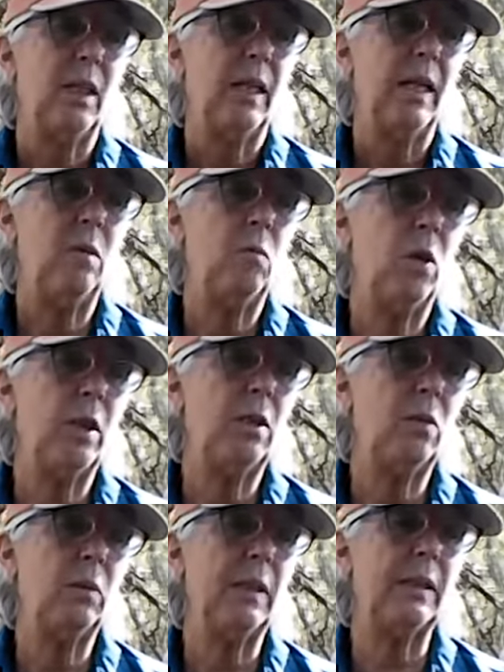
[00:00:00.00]
He wanted
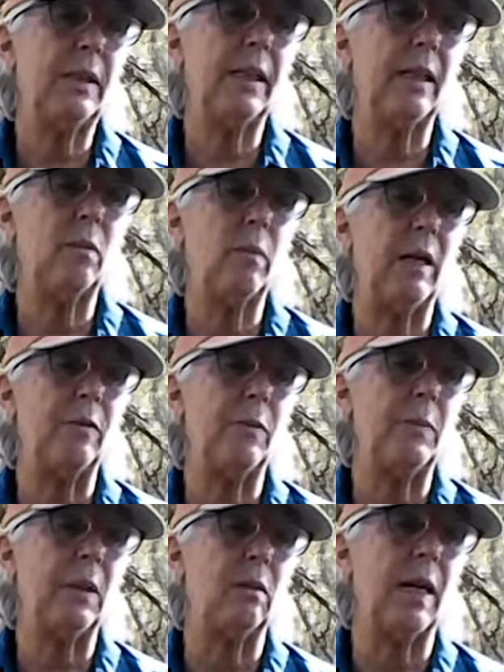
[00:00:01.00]
only to get away
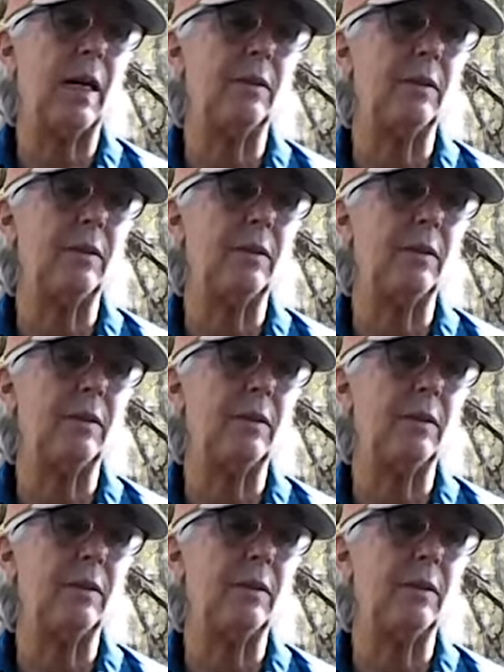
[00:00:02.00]
from the crowd,